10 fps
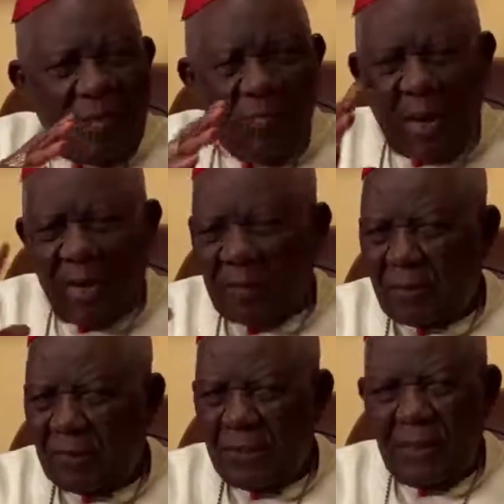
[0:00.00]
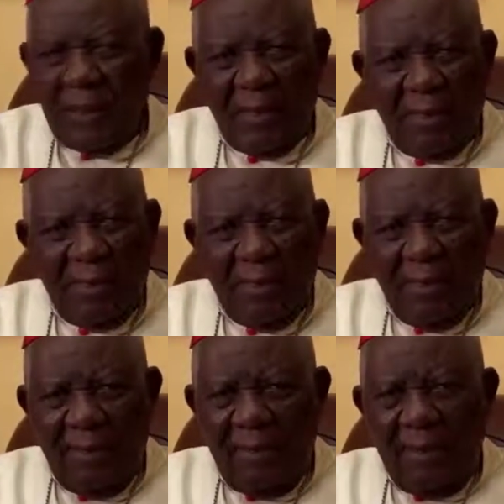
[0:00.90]
back to
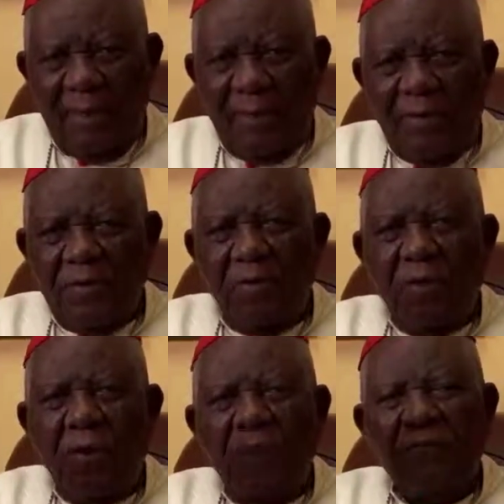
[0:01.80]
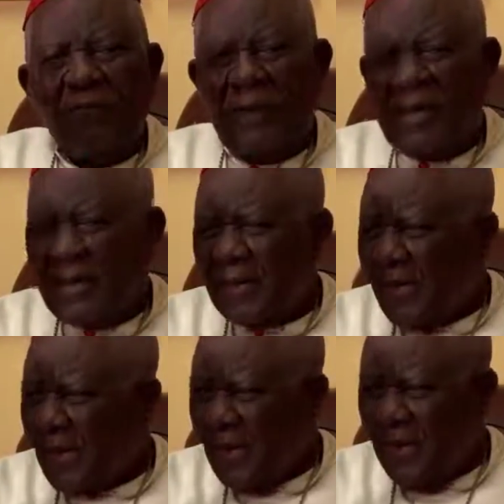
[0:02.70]
no
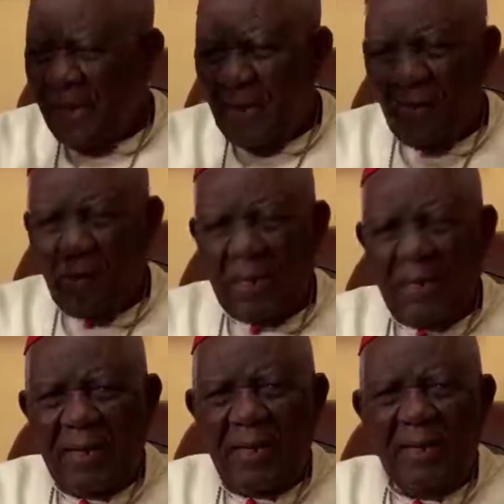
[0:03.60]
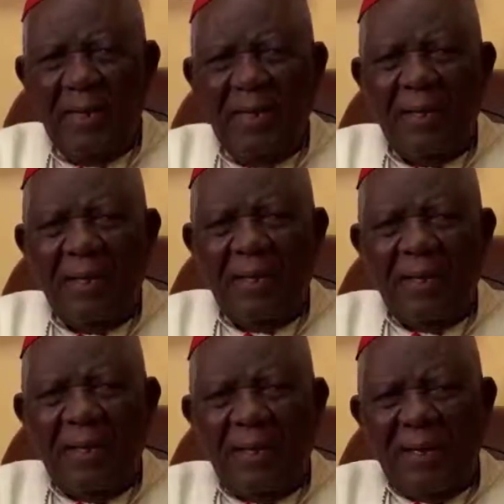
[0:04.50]
firing anywhere.
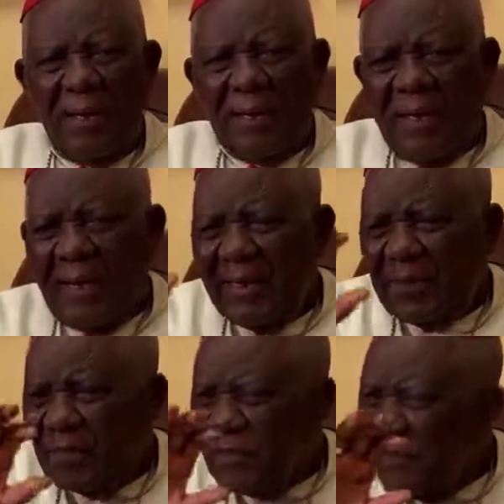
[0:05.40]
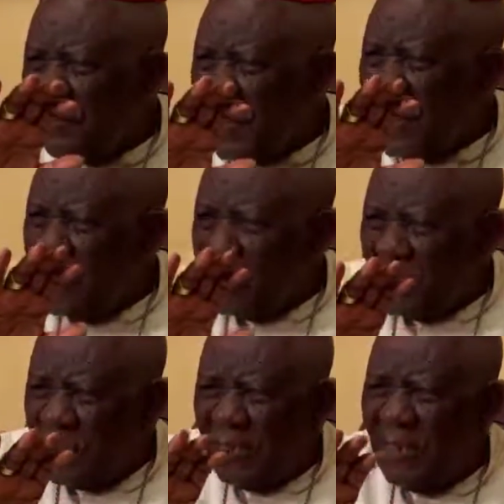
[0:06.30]
Let the children not
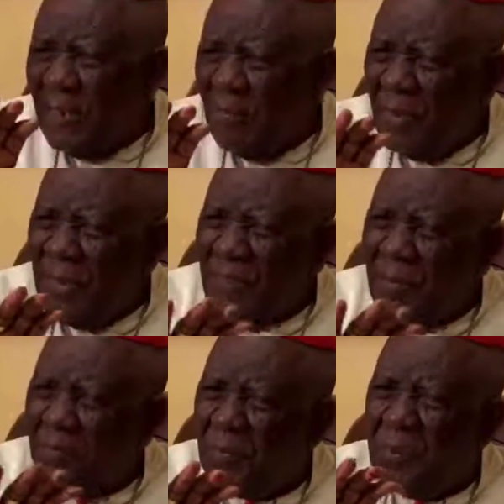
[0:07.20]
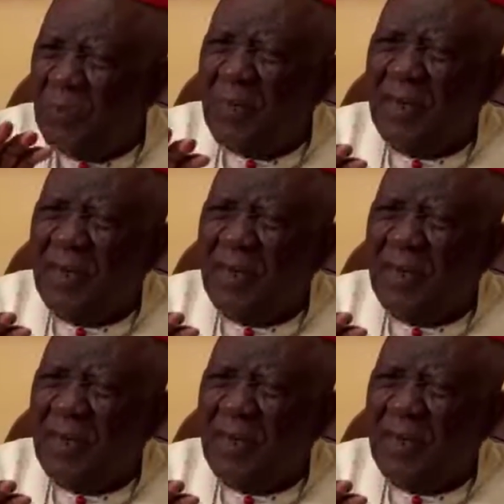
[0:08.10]
see the military people